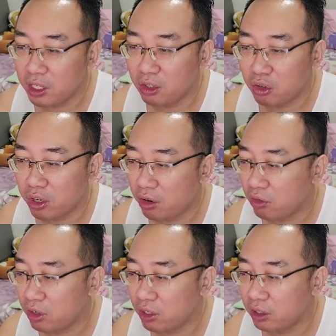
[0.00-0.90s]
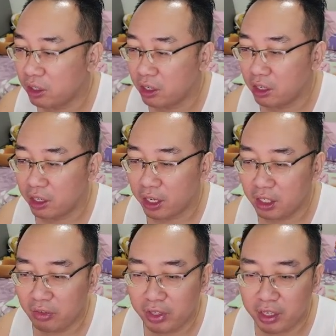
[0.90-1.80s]
300, and
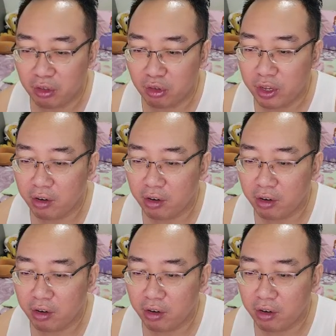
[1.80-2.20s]
even at 300